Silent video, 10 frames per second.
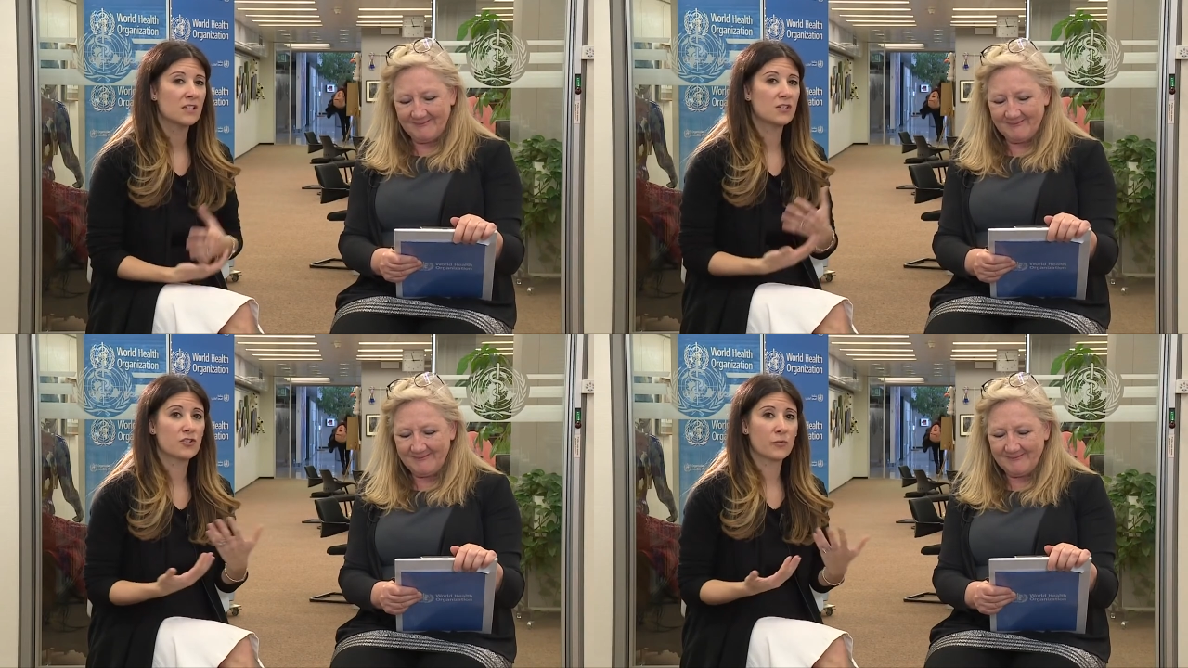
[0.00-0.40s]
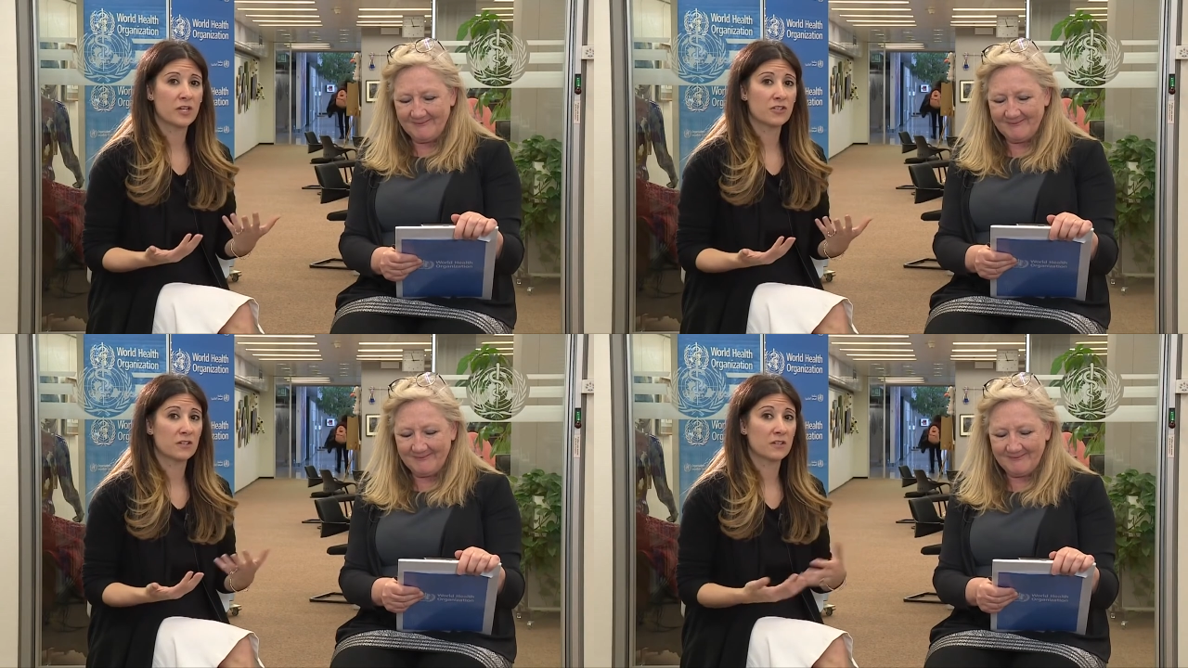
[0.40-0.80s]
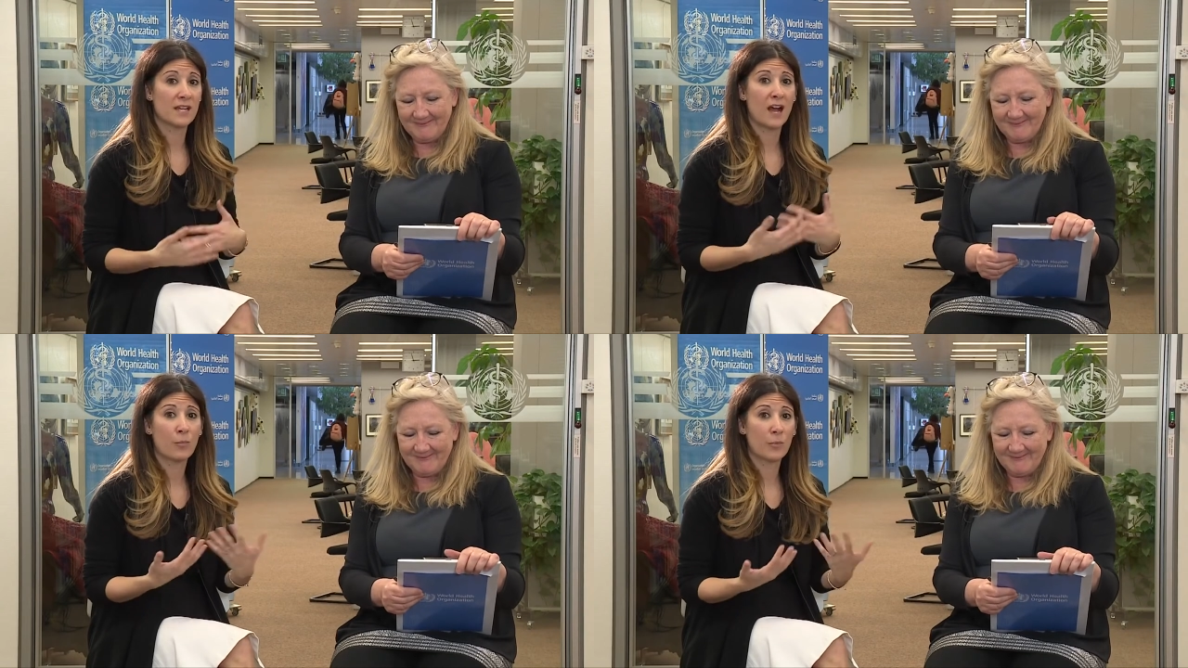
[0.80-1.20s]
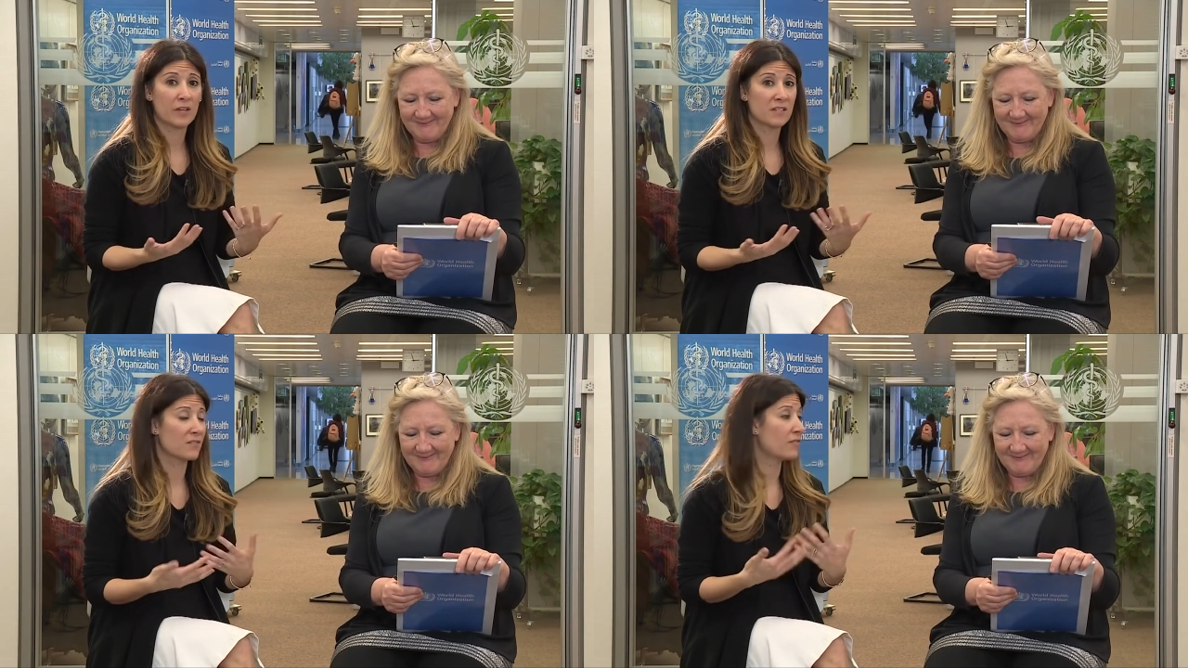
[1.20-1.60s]
Speaker 1: situation, this
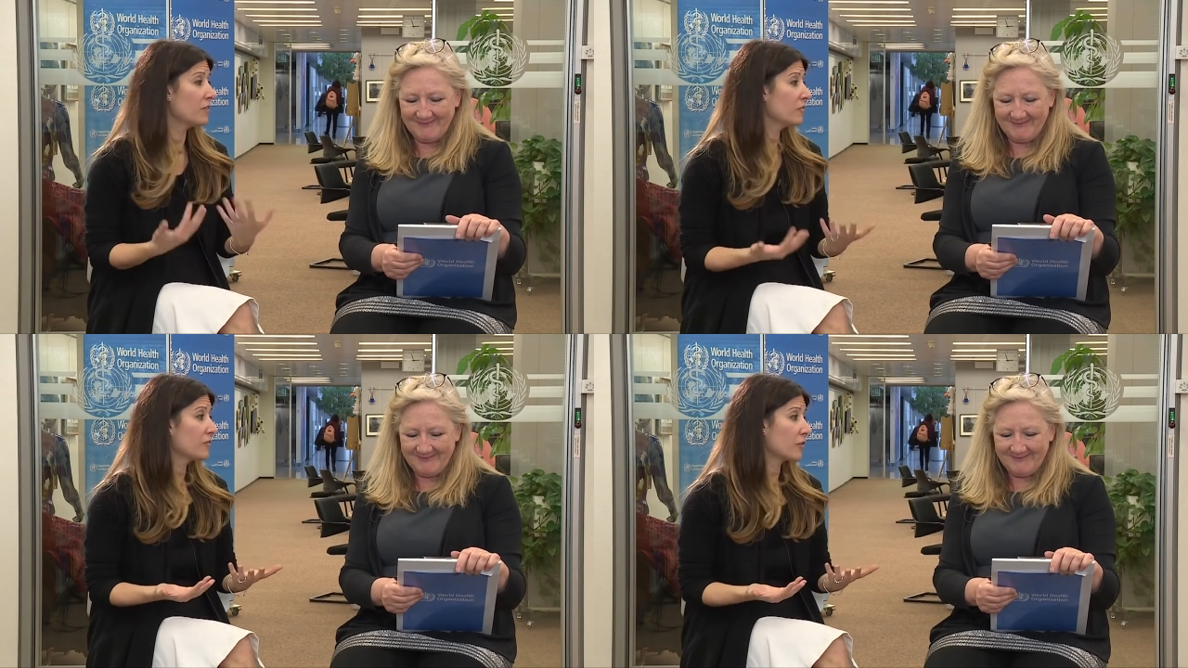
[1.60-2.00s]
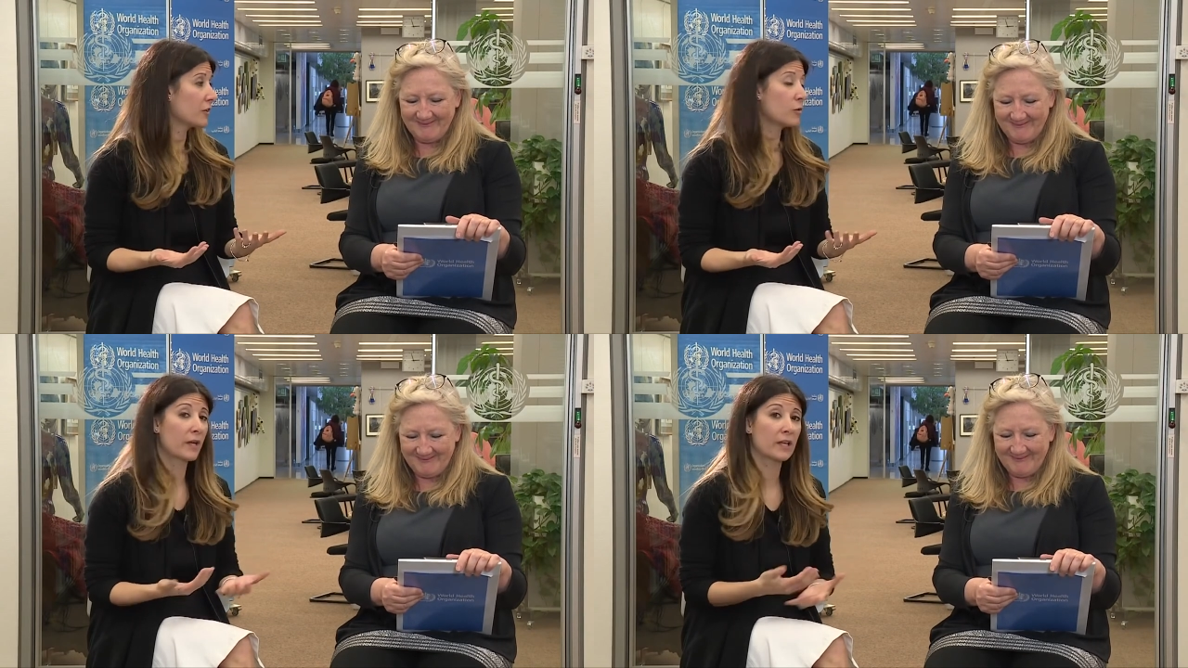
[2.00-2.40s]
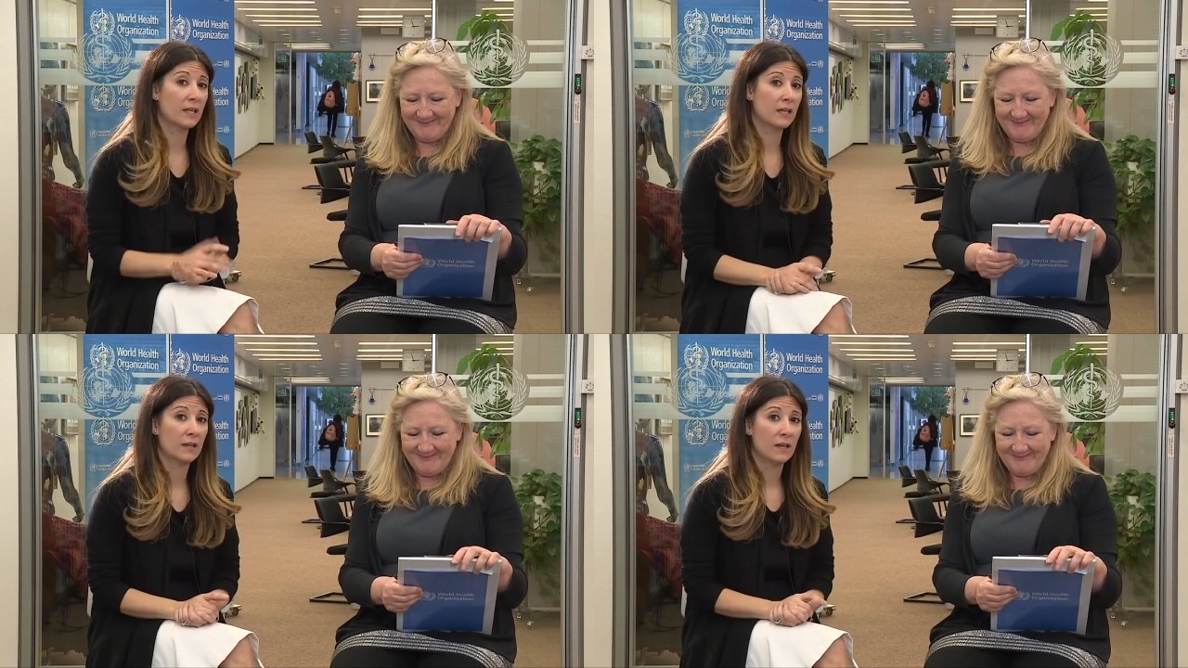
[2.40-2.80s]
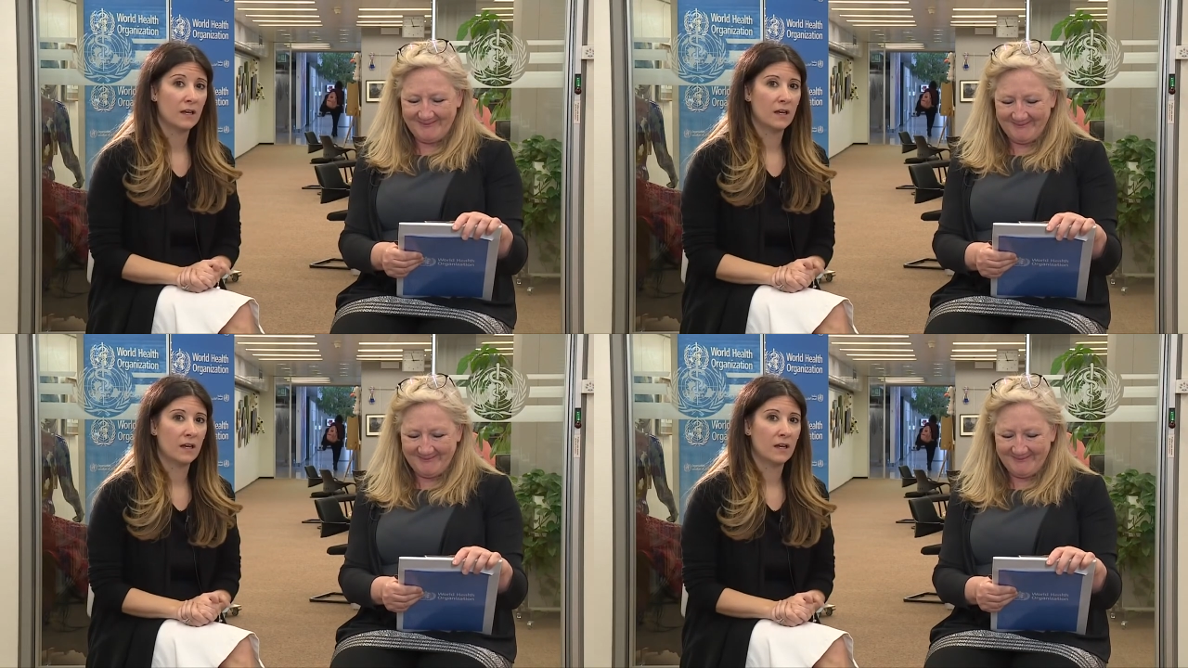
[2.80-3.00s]
outbreak is evolving very quickly.